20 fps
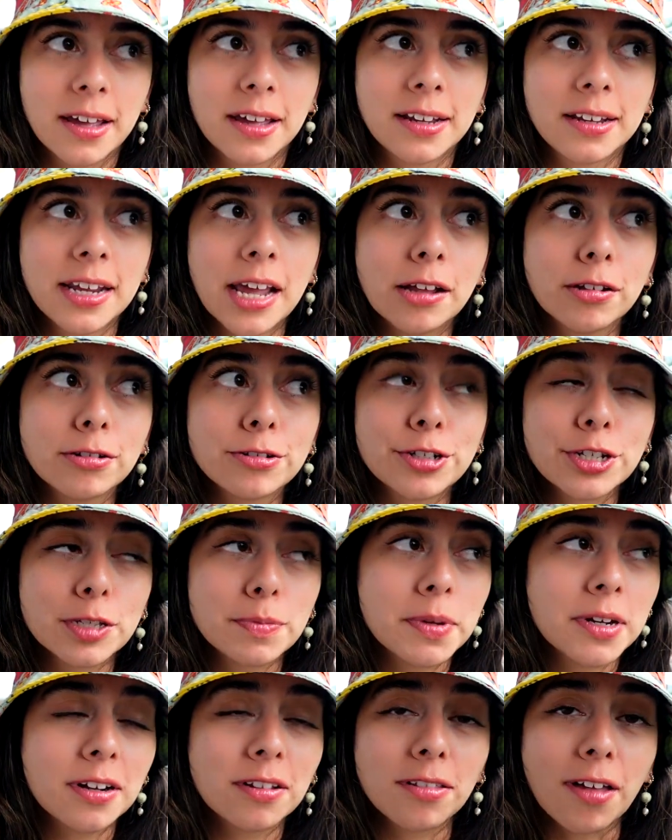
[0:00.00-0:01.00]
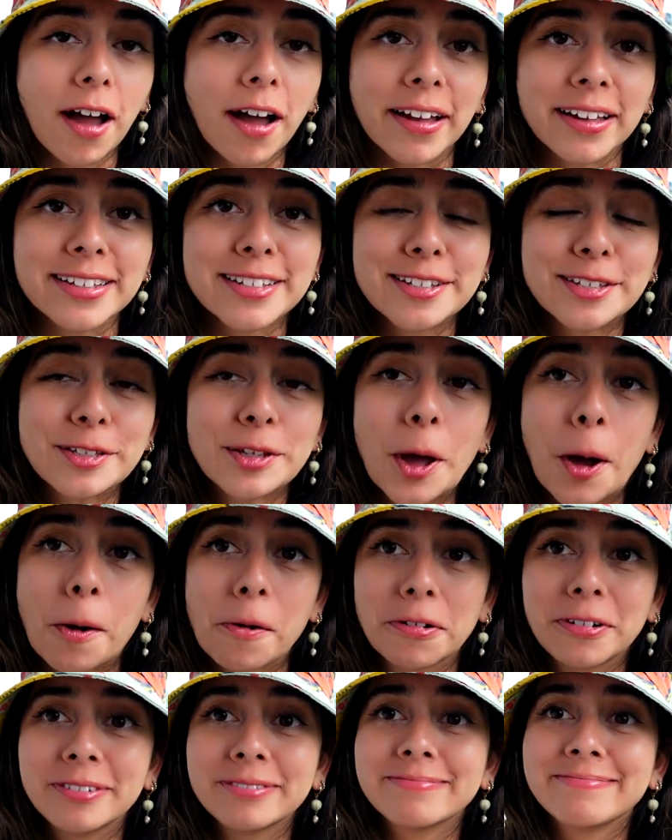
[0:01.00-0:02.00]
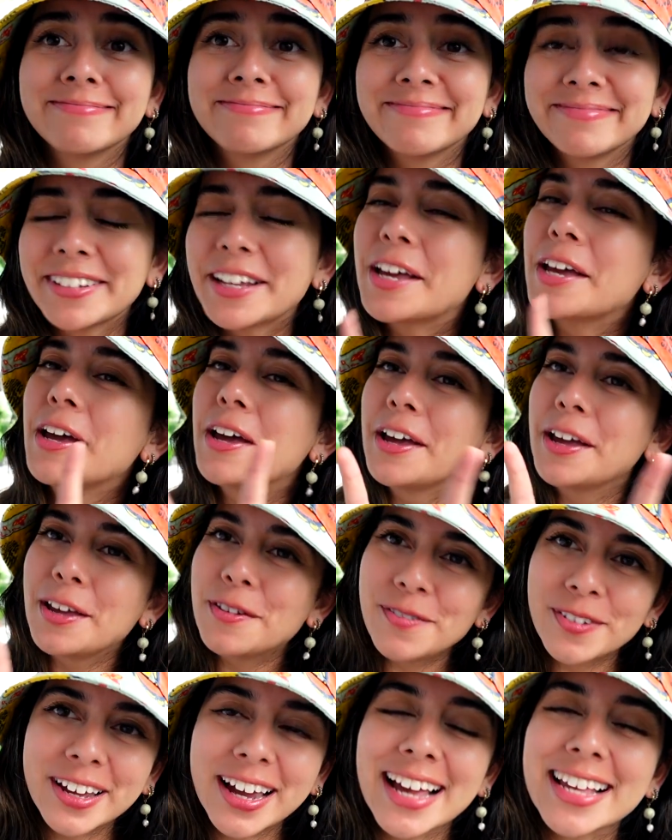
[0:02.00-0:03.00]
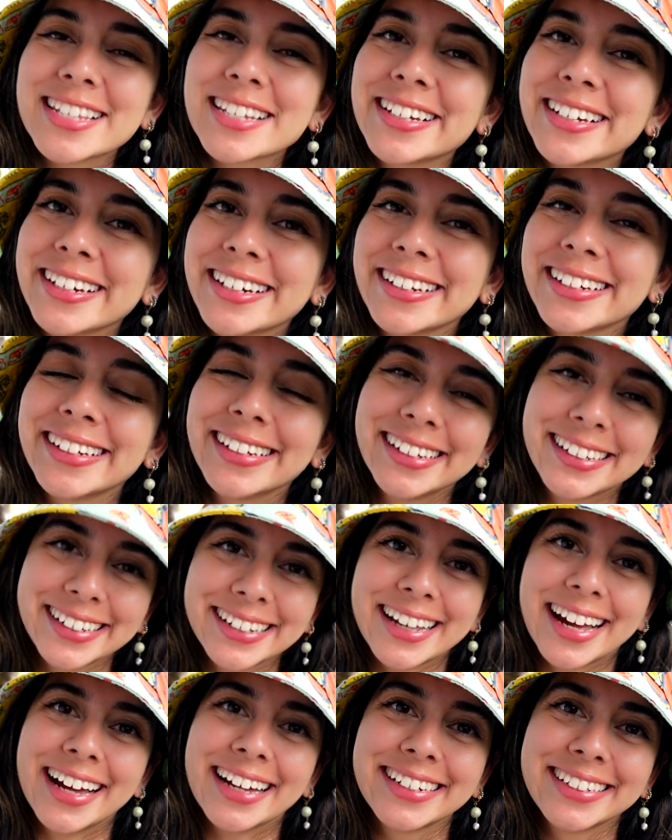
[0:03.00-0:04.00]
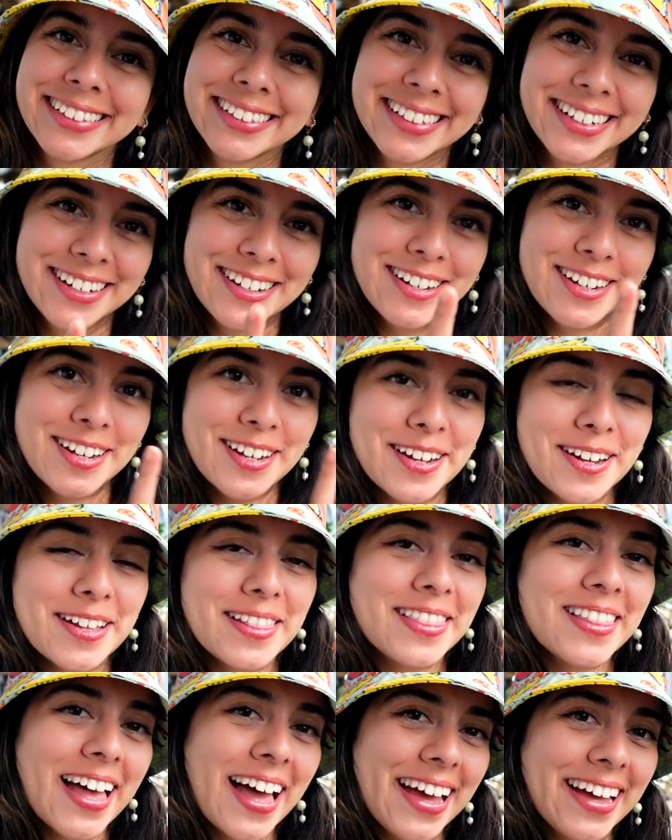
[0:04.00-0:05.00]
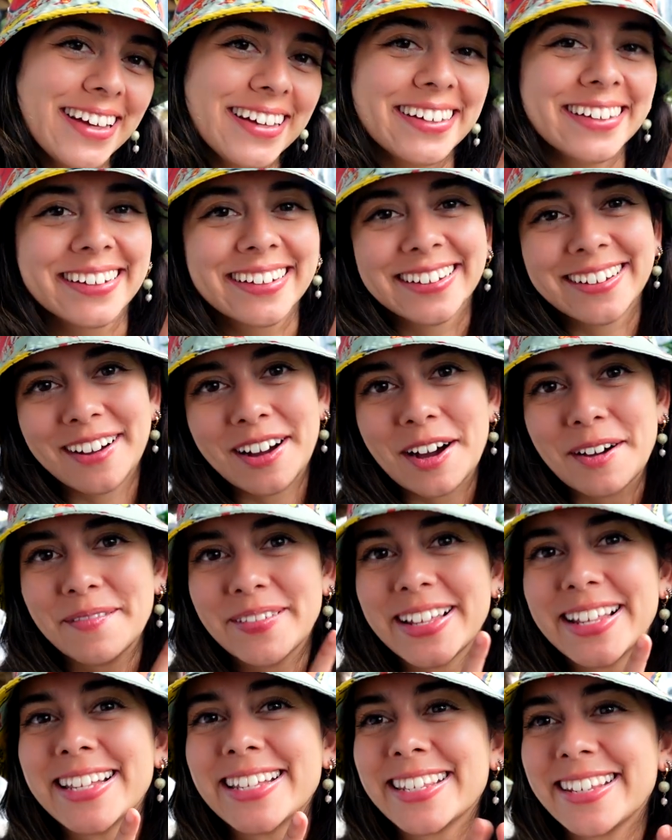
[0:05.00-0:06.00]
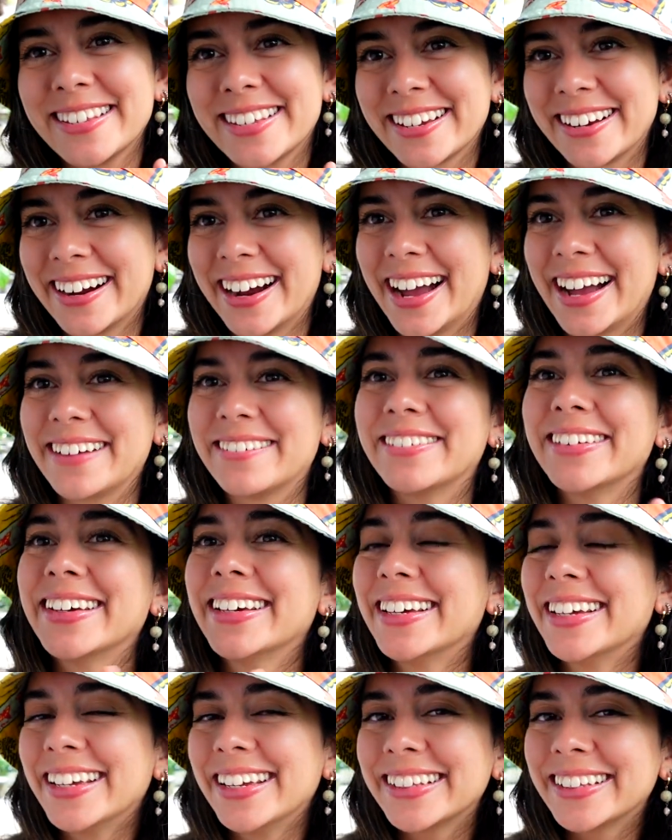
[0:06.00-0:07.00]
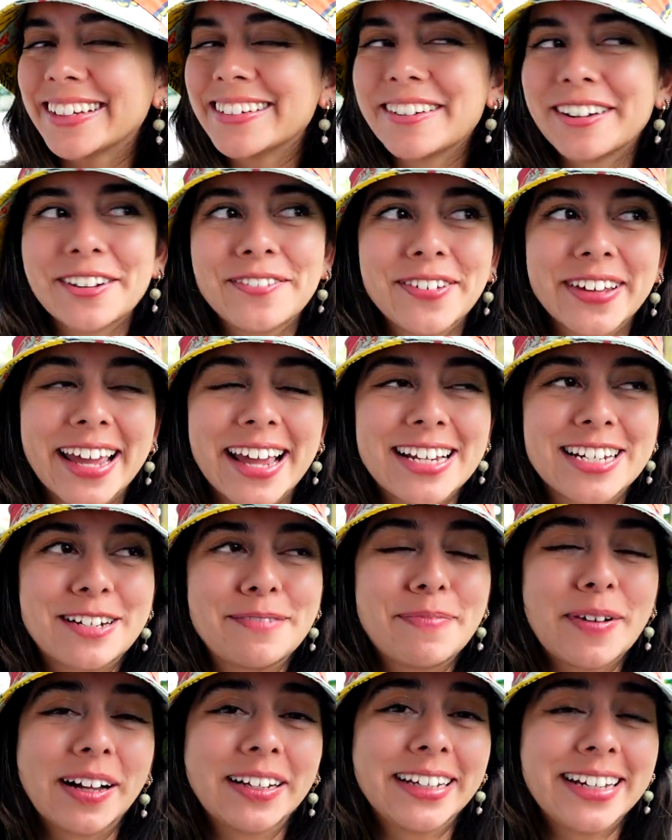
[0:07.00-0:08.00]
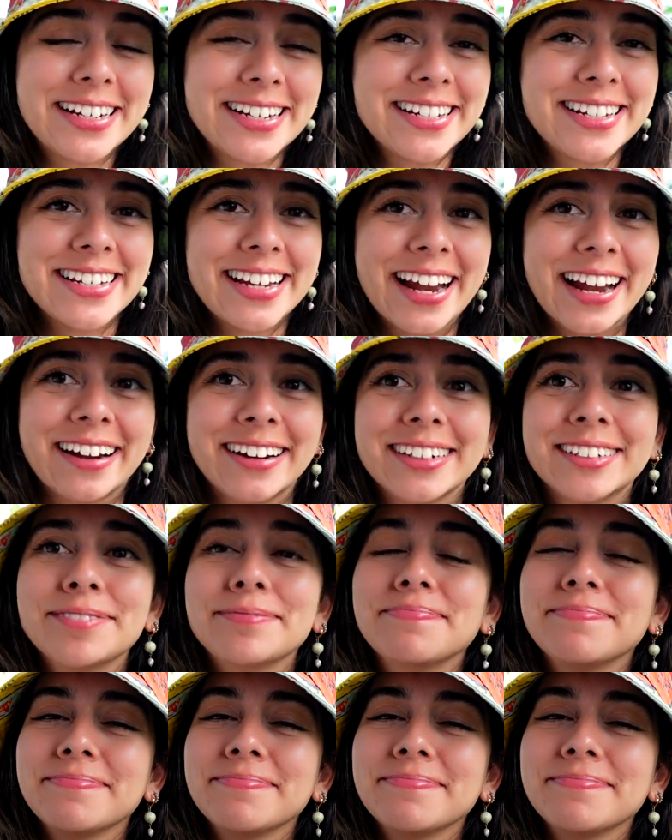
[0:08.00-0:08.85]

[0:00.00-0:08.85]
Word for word: and yeah, it would just mean a lot. So if you guys could, again, like, comment, subscribe, hit the notification bell, and share.